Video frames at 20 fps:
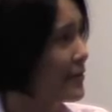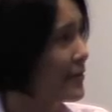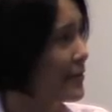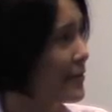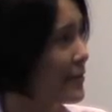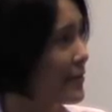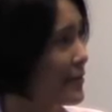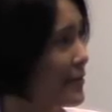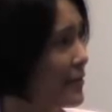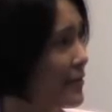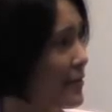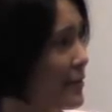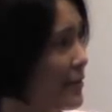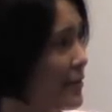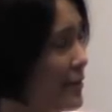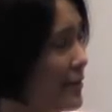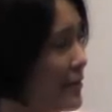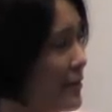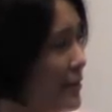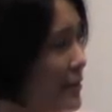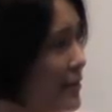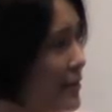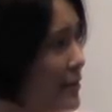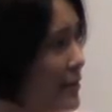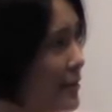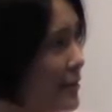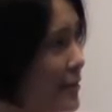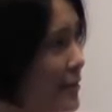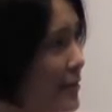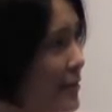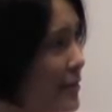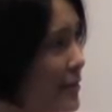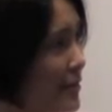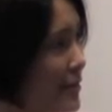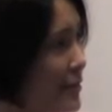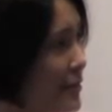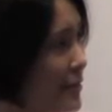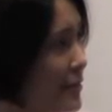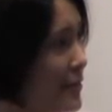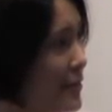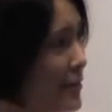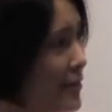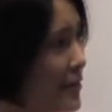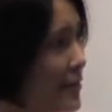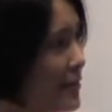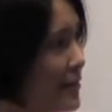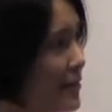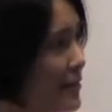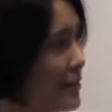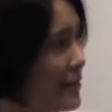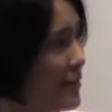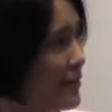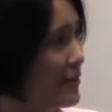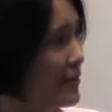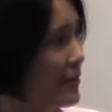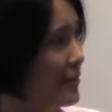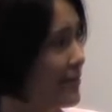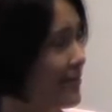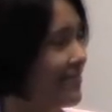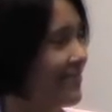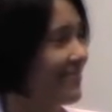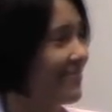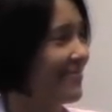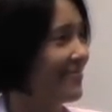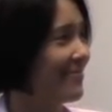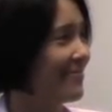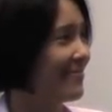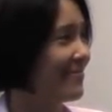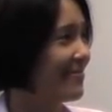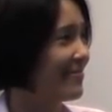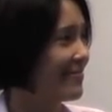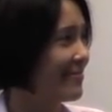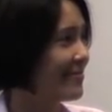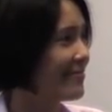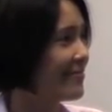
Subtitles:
The person shown says nothing.